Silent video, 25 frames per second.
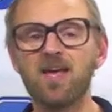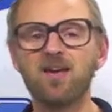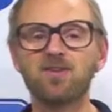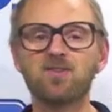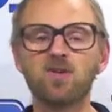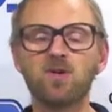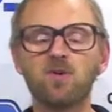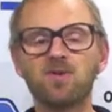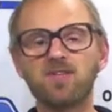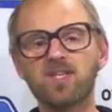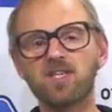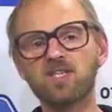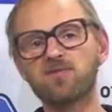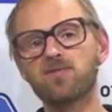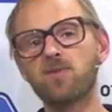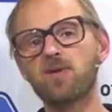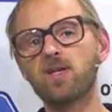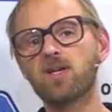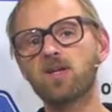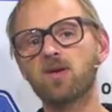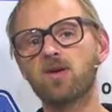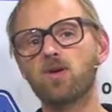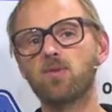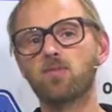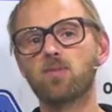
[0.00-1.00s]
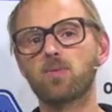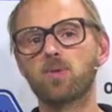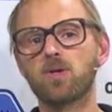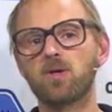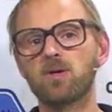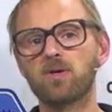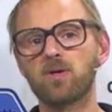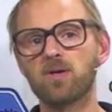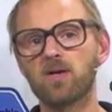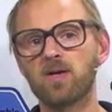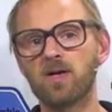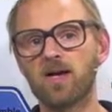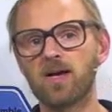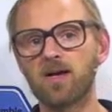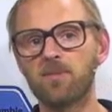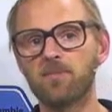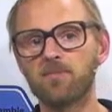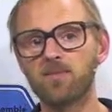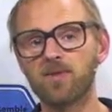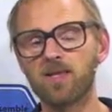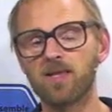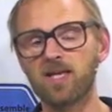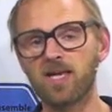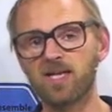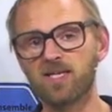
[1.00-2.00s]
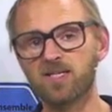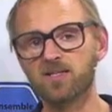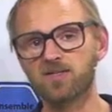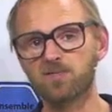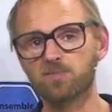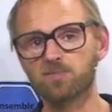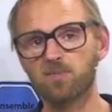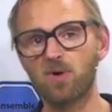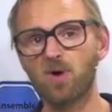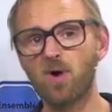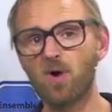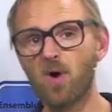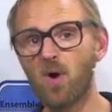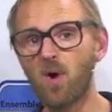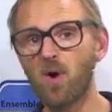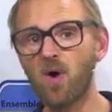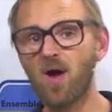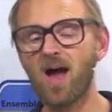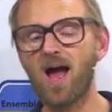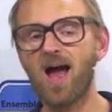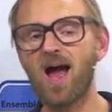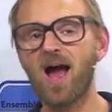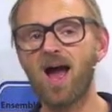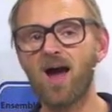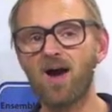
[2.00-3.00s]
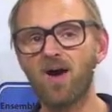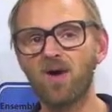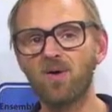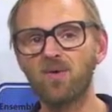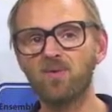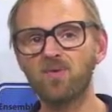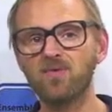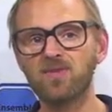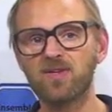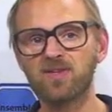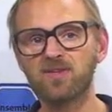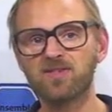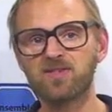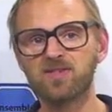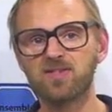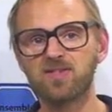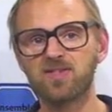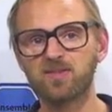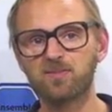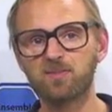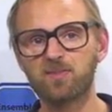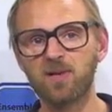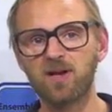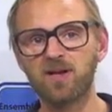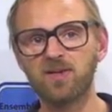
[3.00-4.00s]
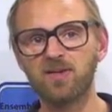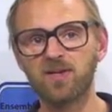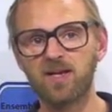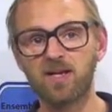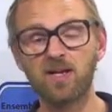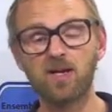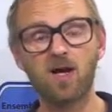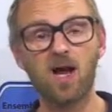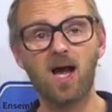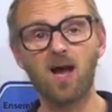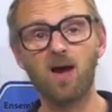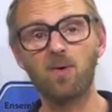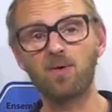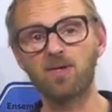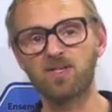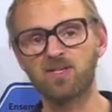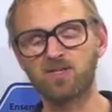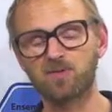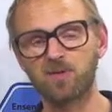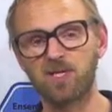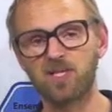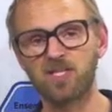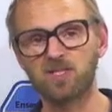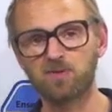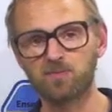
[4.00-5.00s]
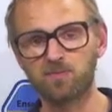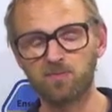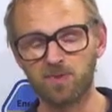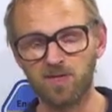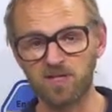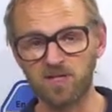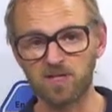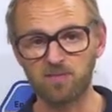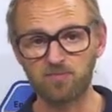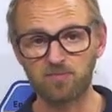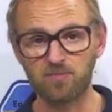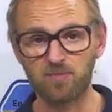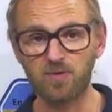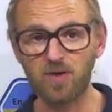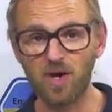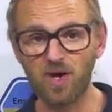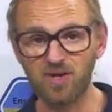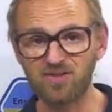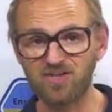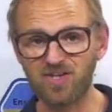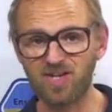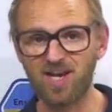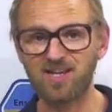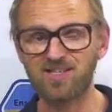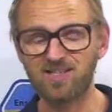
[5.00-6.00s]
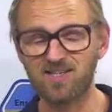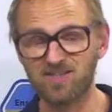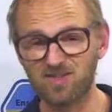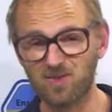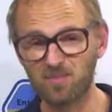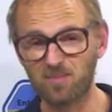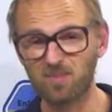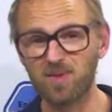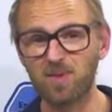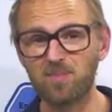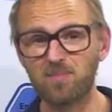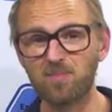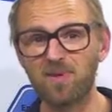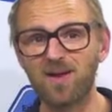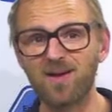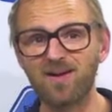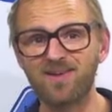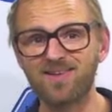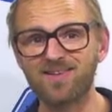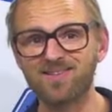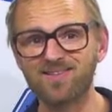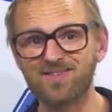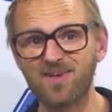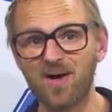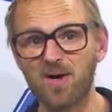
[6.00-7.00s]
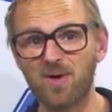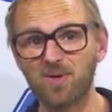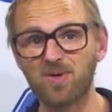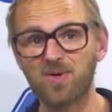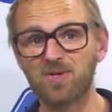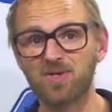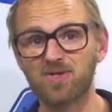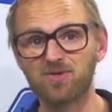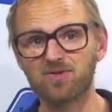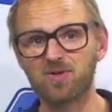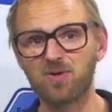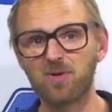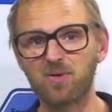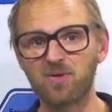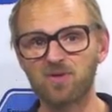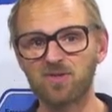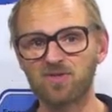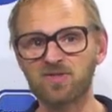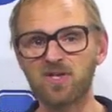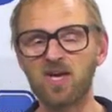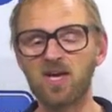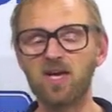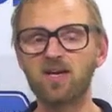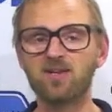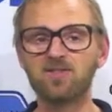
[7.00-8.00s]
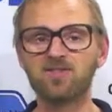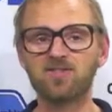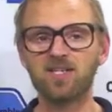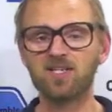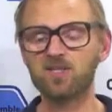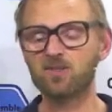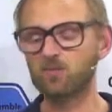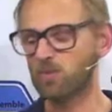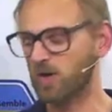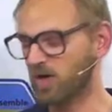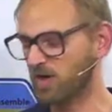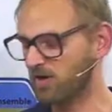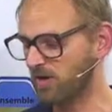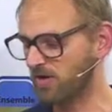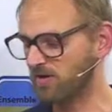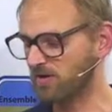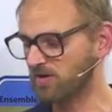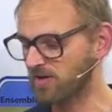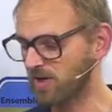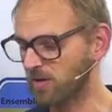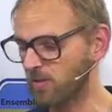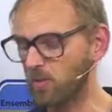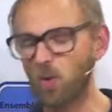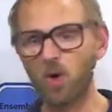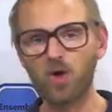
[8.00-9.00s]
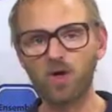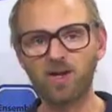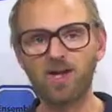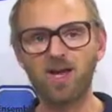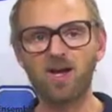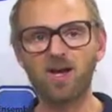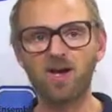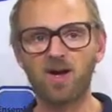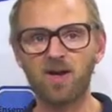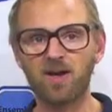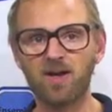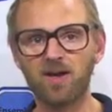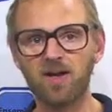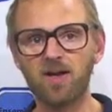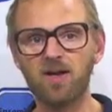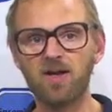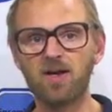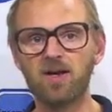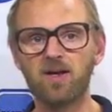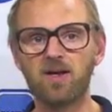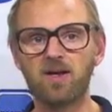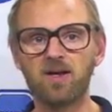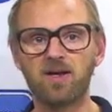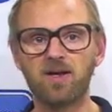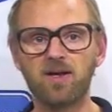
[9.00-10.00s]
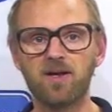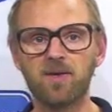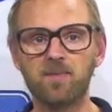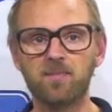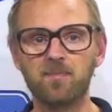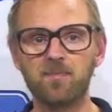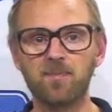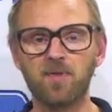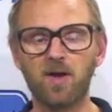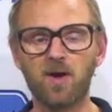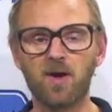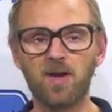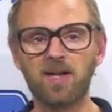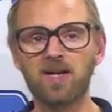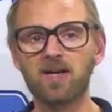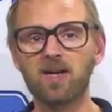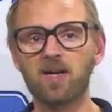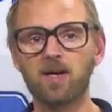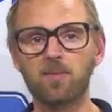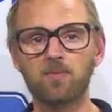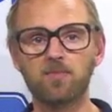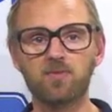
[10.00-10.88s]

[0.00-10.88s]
So in this video, we'll uh, explore how this is built in, how it's, it's been projected to be built into our controllers, since we are currently working on um, on it on a